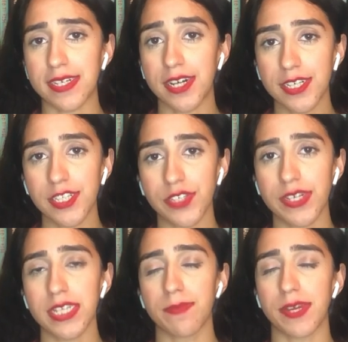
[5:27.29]

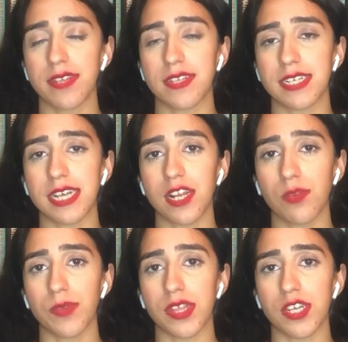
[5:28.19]
heartstrings because it dealt
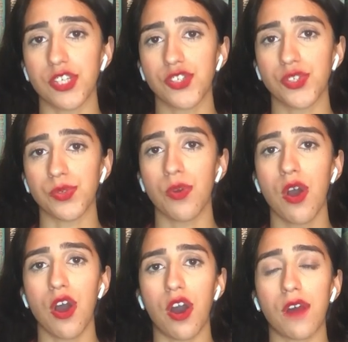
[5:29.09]
with the issue
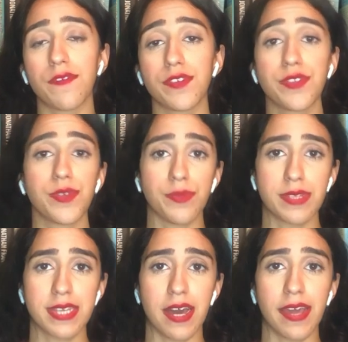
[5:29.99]
of
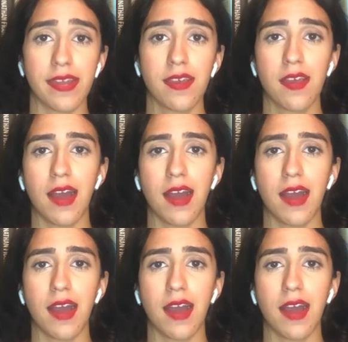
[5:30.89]
suicide.